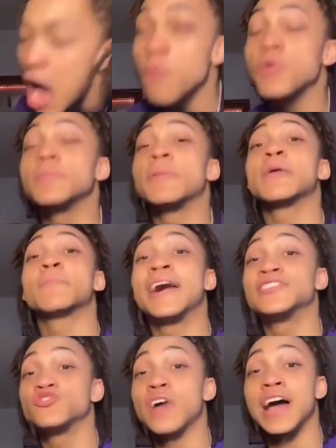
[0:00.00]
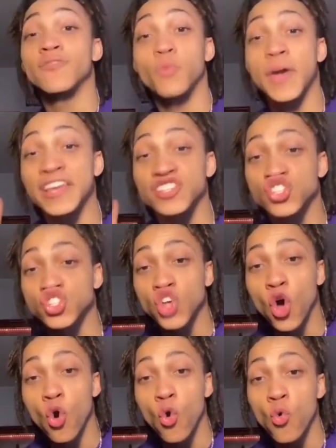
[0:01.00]
I would make my driveway
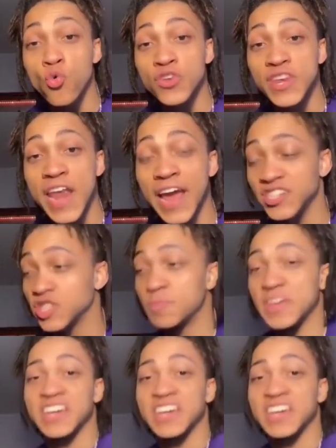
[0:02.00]
so nice.